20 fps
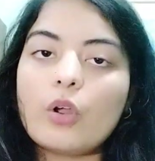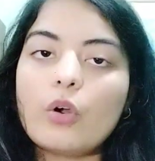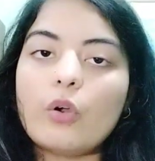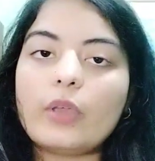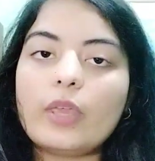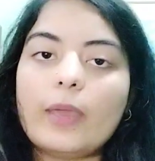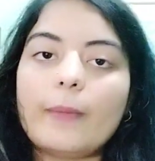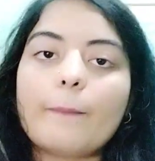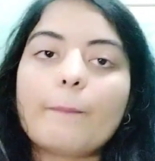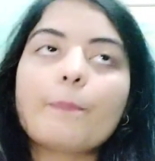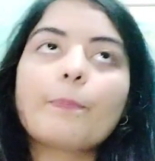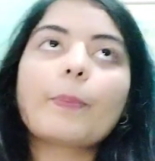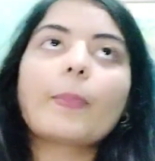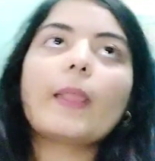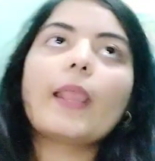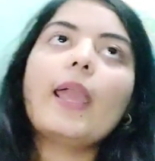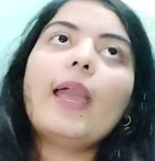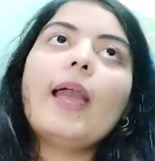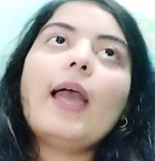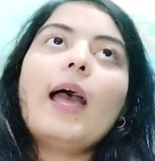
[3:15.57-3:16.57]
Okay,
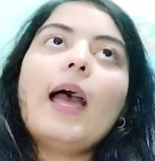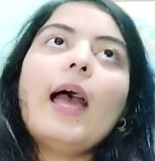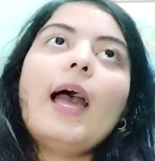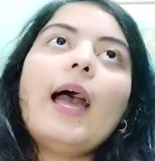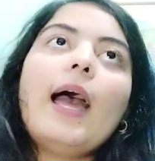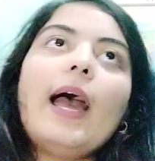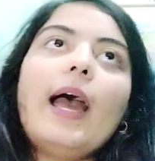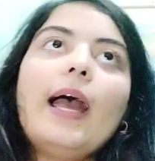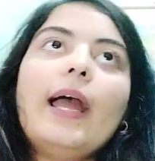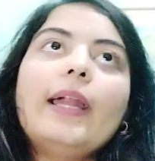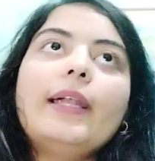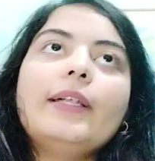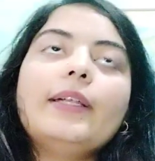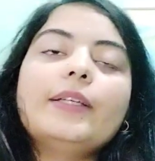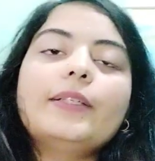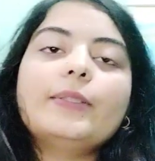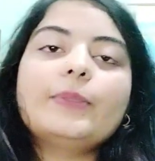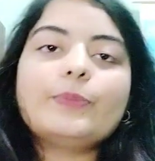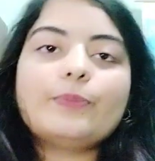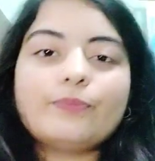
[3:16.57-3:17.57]

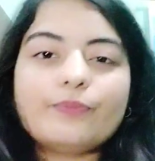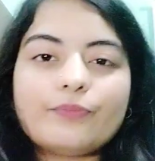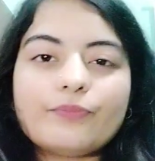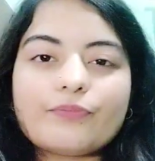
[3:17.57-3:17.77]
and